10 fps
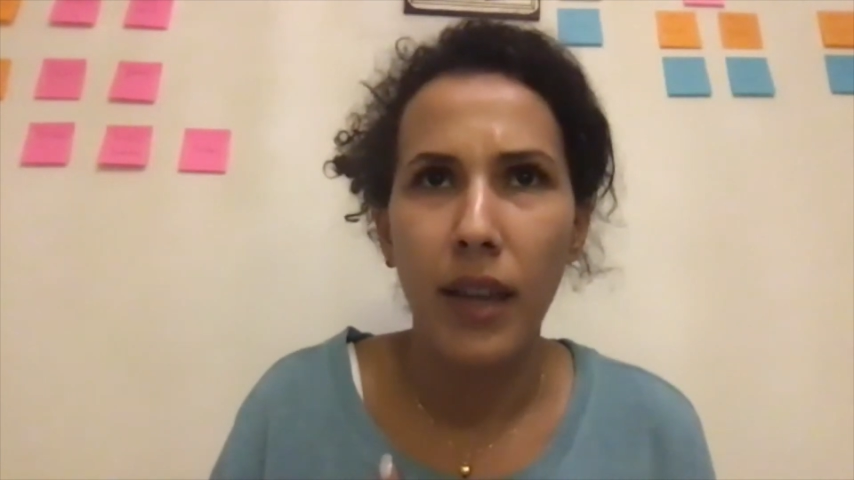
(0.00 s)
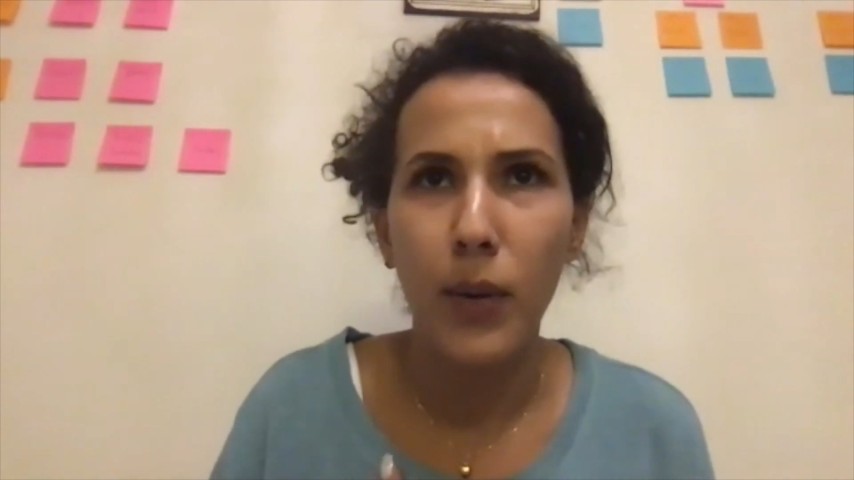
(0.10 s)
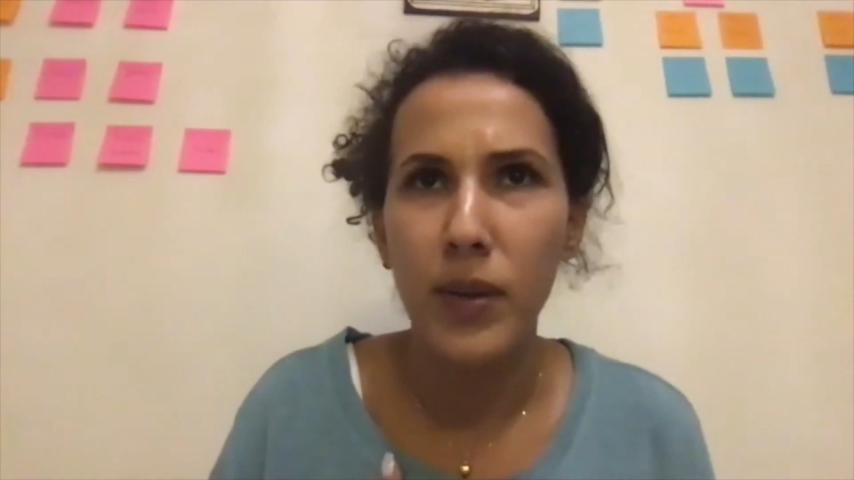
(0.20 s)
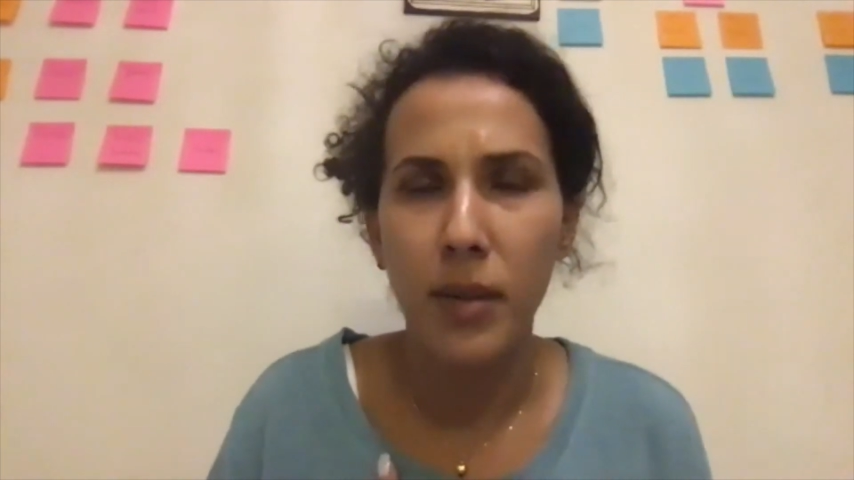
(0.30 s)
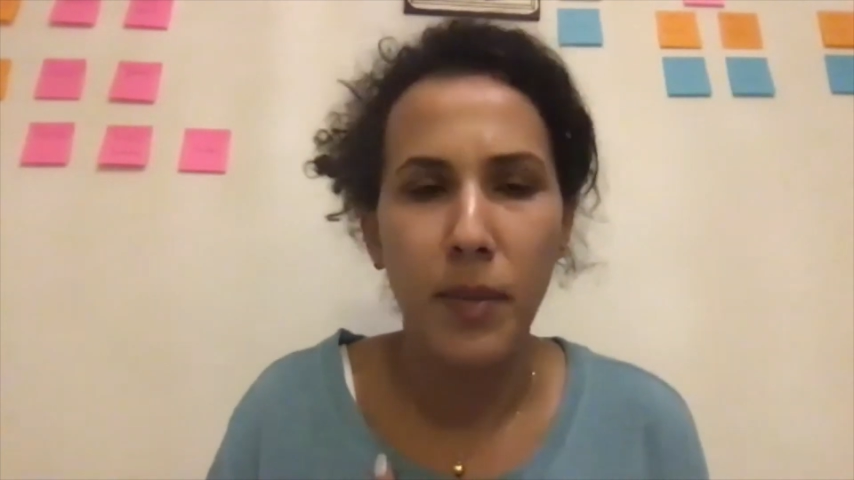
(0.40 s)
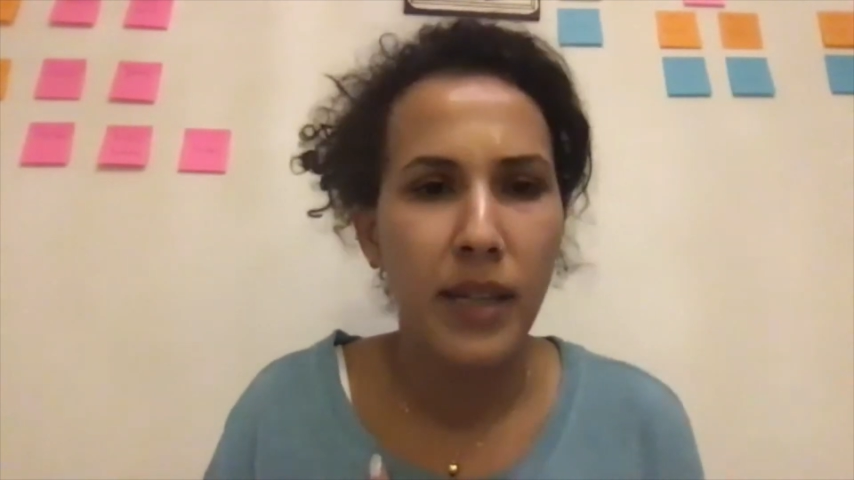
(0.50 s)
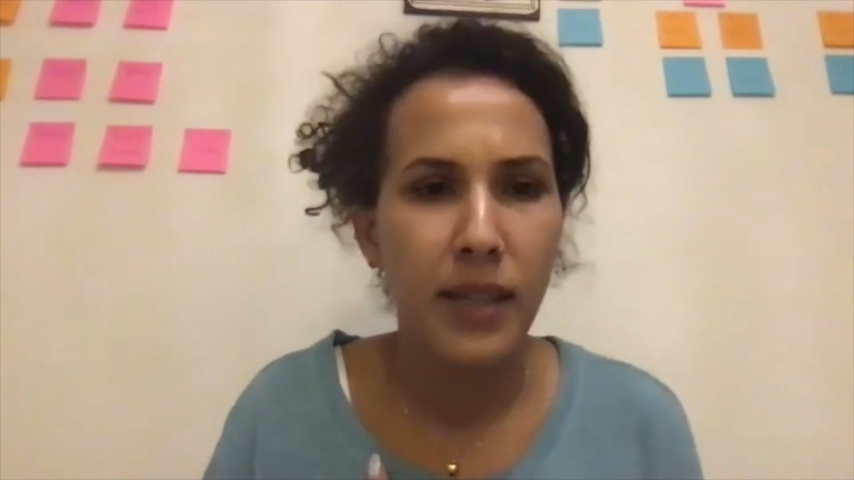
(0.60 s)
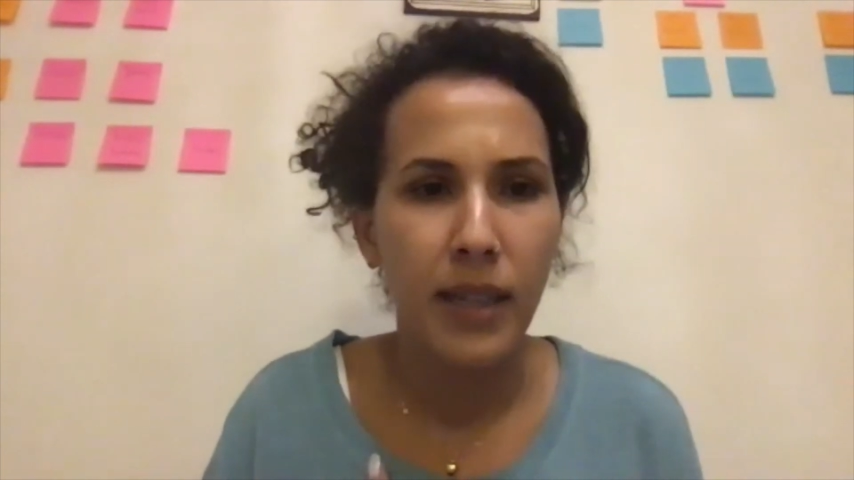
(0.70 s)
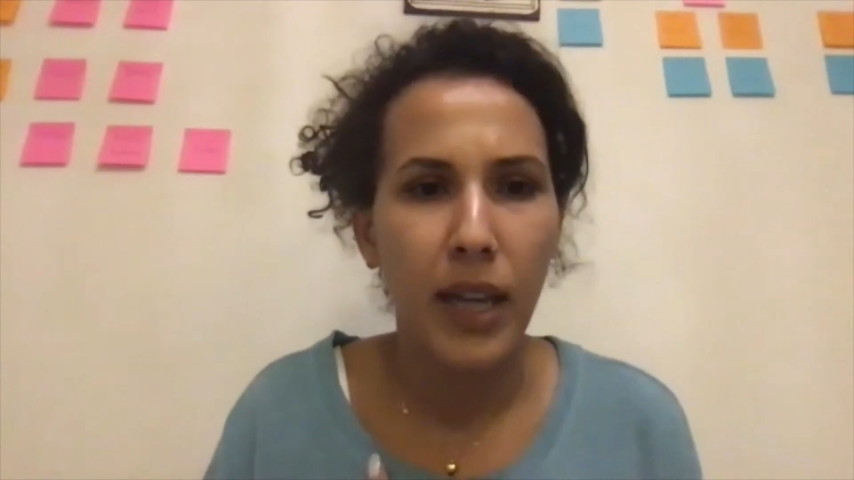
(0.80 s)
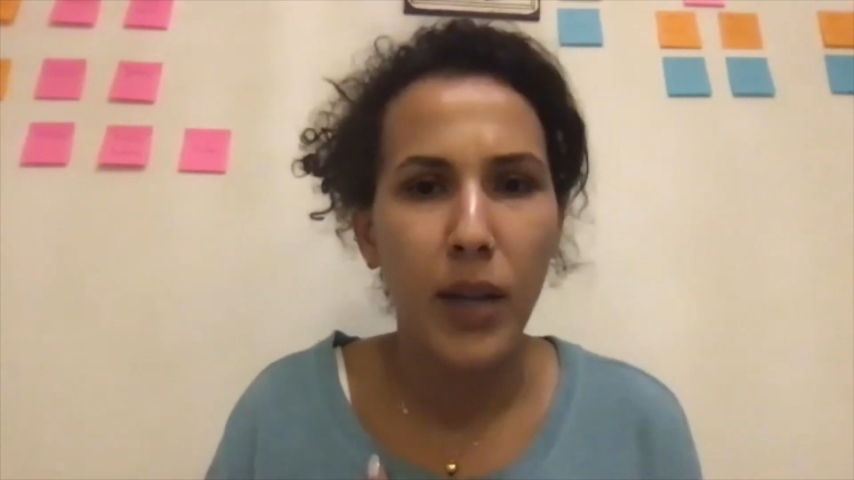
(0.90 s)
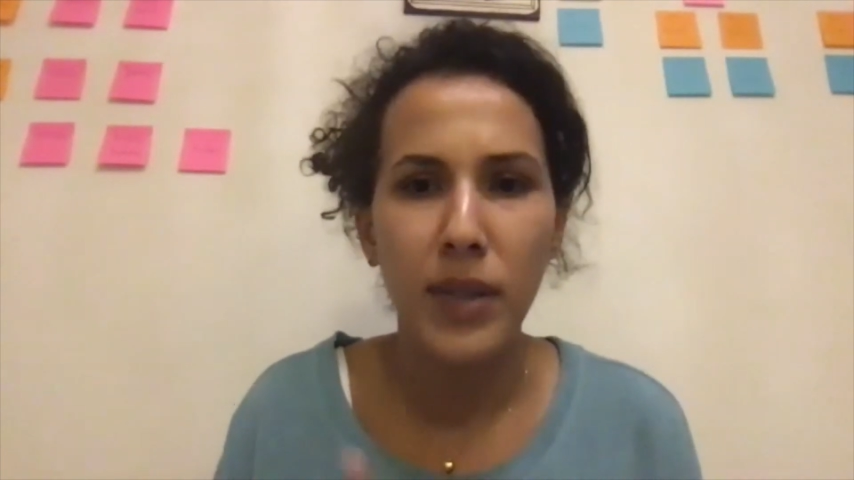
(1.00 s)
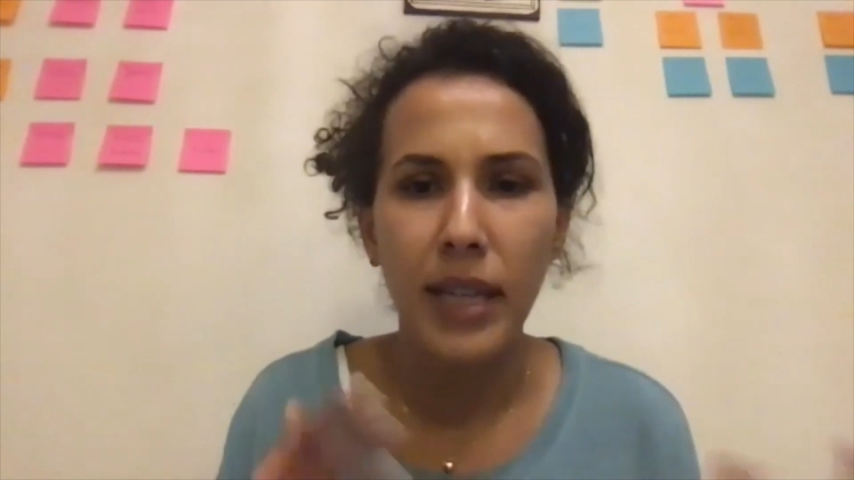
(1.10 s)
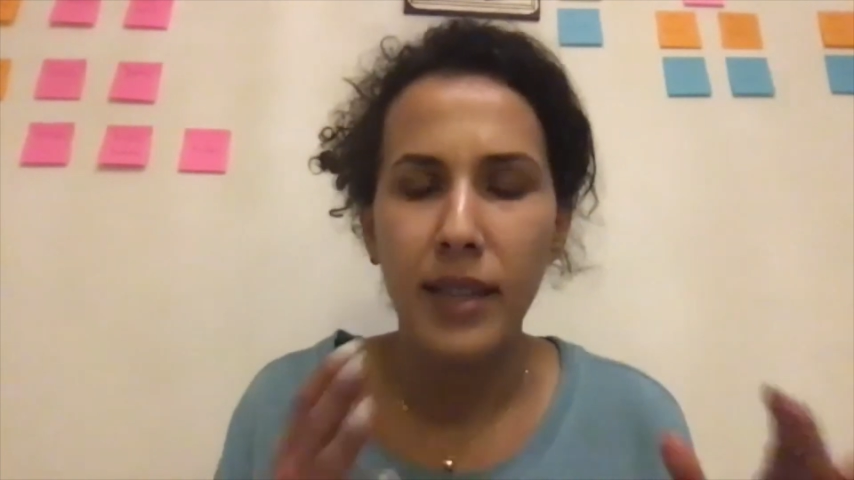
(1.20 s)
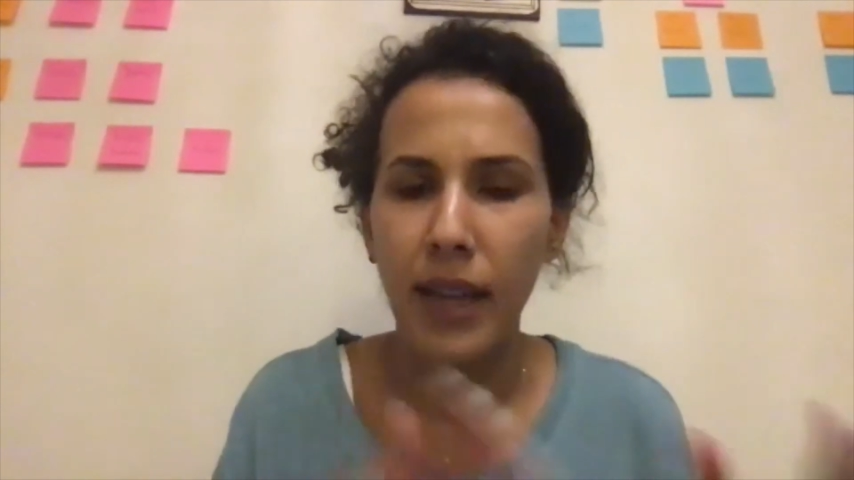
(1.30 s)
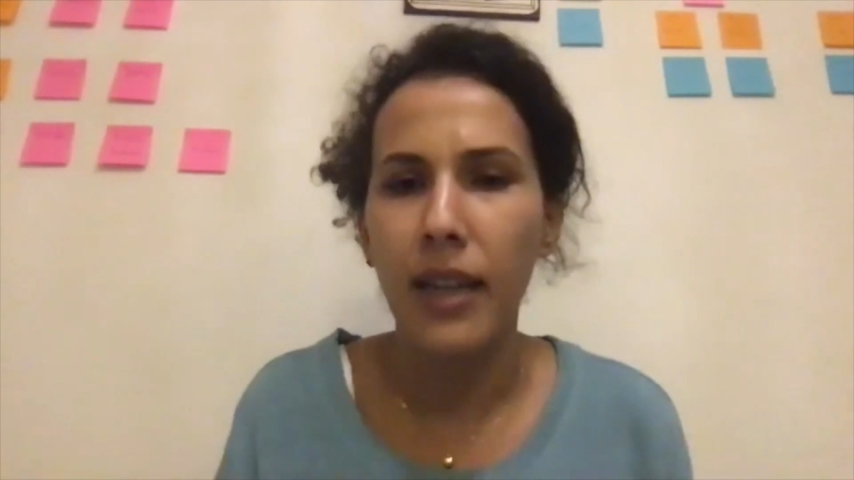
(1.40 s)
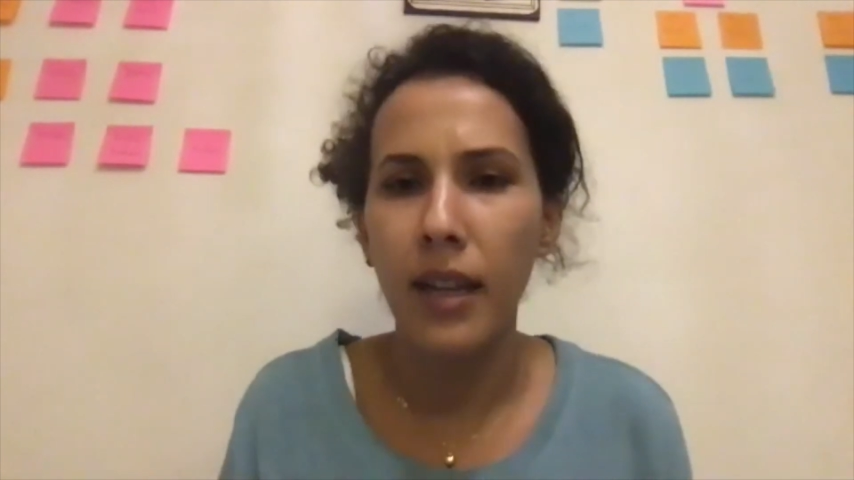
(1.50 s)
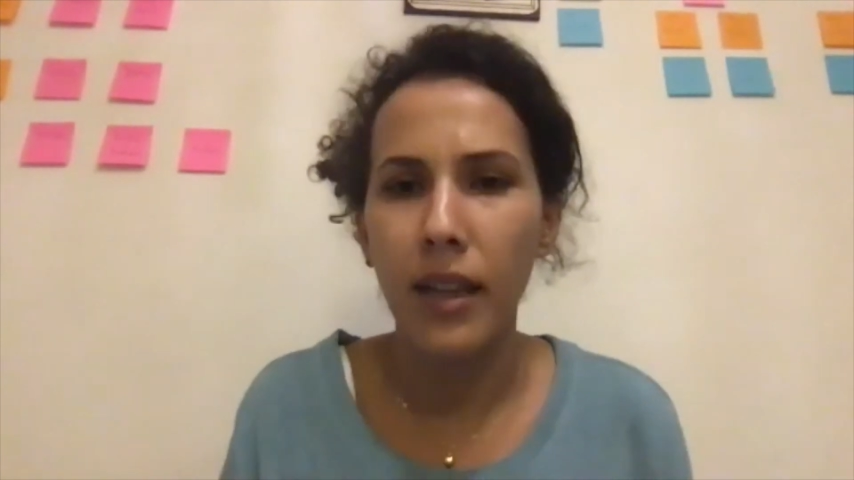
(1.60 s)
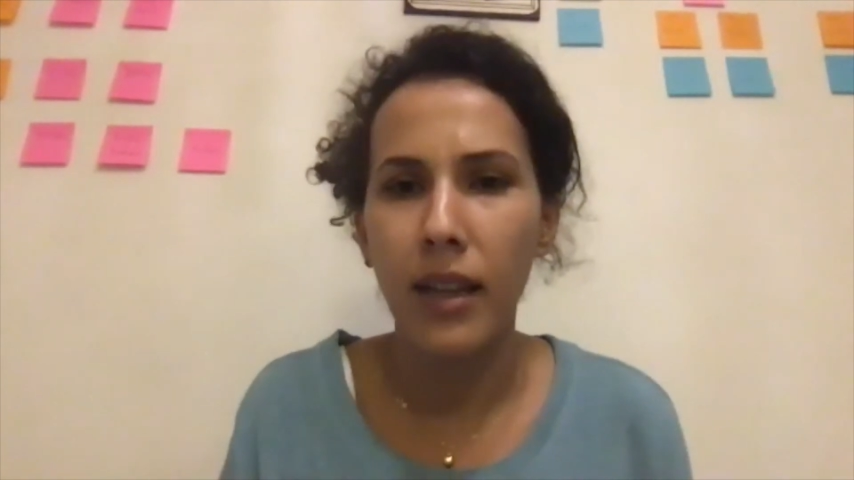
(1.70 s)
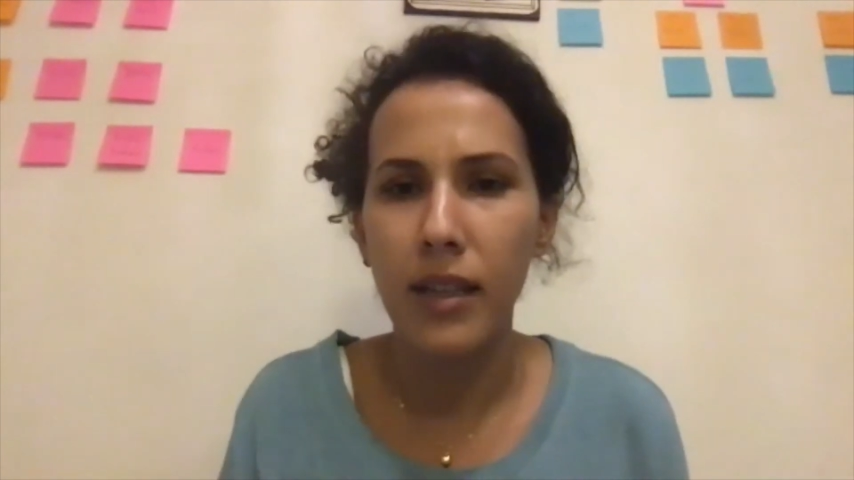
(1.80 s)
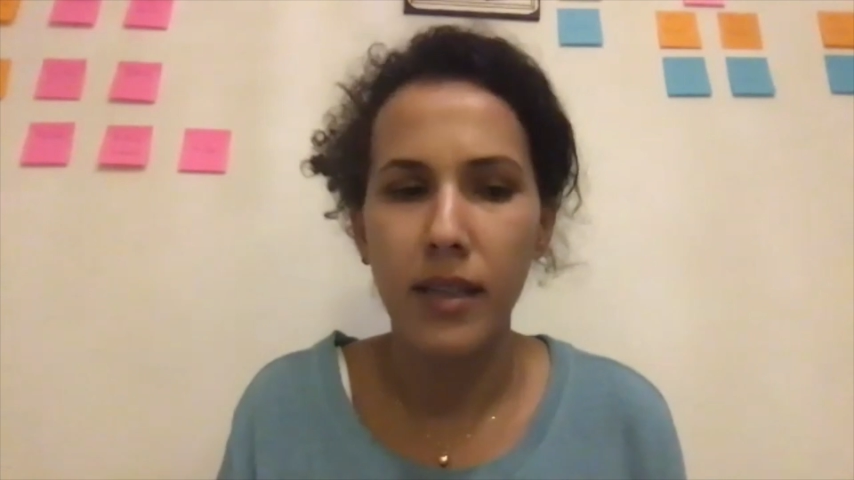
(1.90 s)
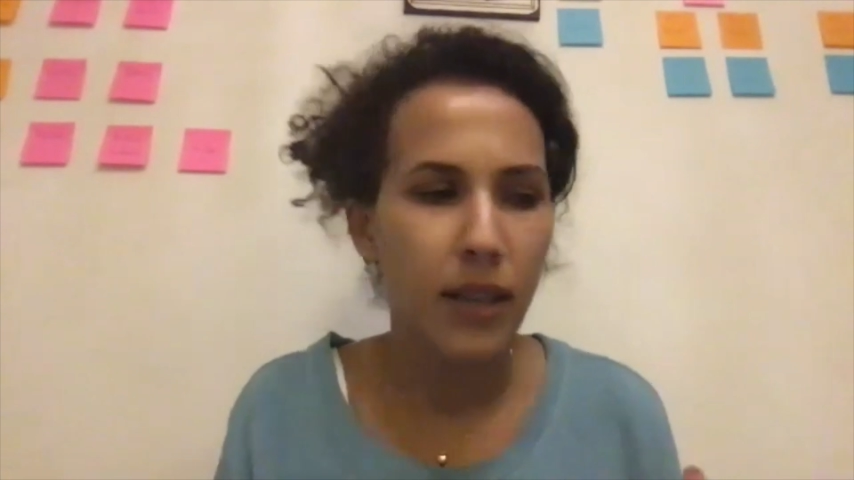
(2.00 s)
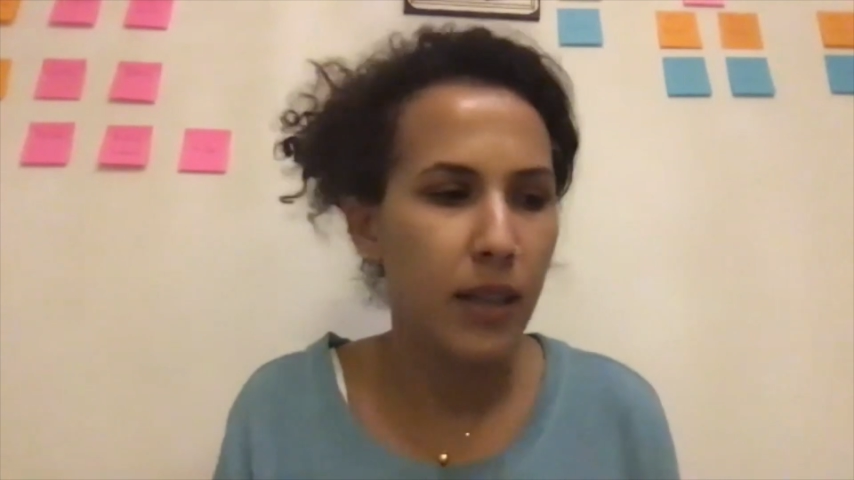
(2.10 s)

amazing that he was like taking these